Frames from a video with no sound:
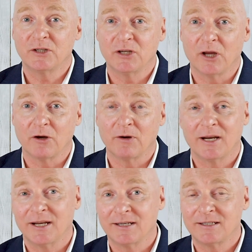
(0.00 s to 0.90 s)
to know
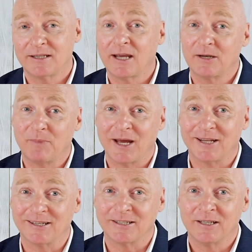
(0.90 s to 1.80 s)
and understand about
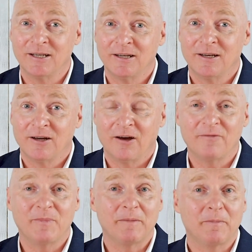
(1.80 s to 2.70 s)
it.
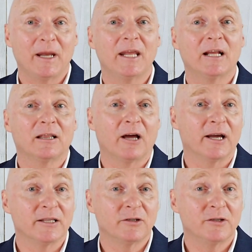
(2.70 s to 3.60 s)
I've met many
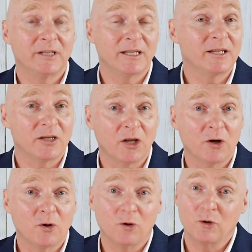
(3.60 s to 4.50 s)
clients who didn't
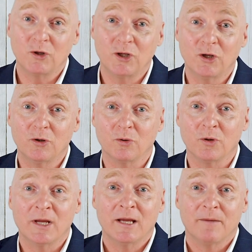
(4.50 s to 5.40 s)
know or
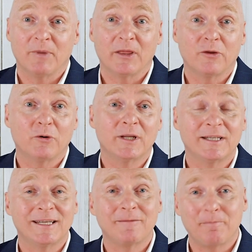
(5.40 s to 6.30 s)
knew, but thought
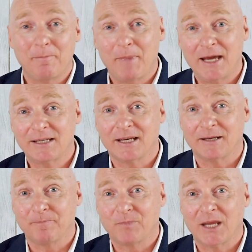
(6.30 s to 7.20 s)
it didn't
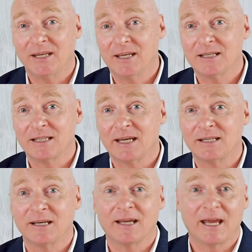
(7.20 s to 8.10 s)
matter, and years
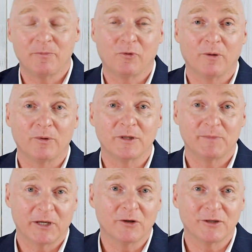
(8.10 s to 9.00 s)
later had problems
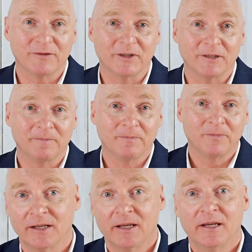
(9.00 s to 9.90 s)
because of it.
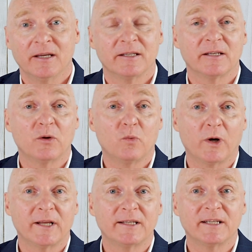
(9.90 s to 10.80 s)
So
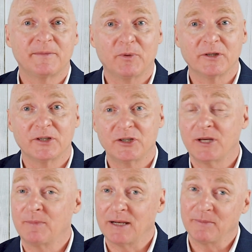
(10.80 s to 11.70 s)
what is a
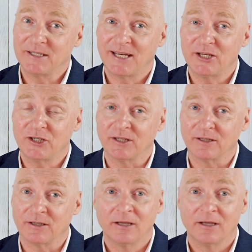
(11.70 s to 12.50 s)
sponsorship limitation?